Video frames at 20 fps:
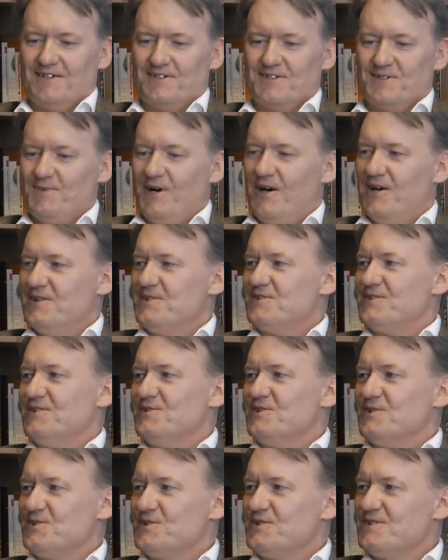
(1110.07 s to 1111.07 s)
demands,
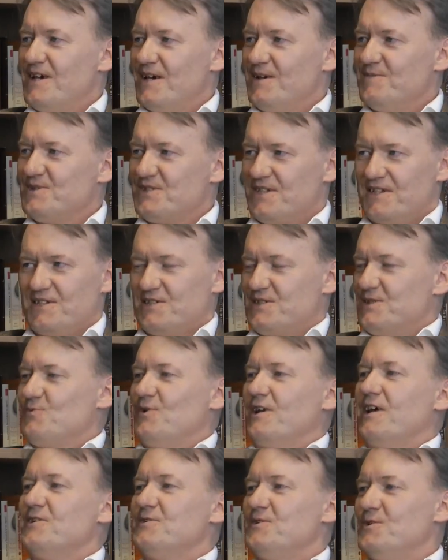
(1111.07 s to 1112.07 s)
and just said, this is
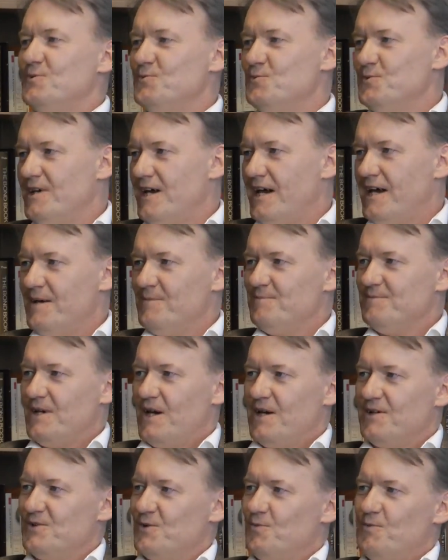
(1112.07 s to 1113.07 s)
what I do,
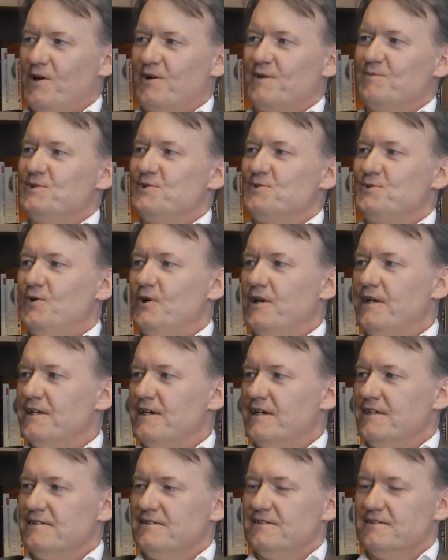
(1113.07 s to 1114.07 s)
and you're welcome to join.
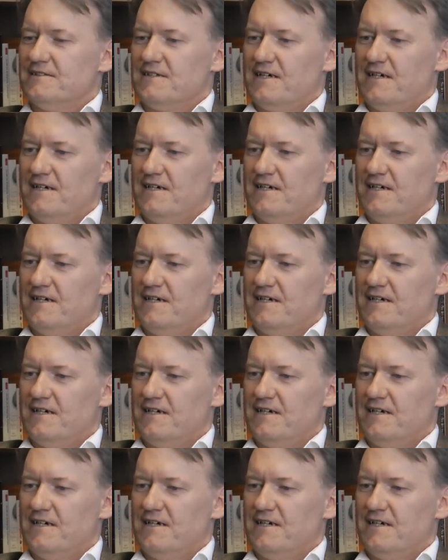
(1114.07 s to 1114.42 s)
And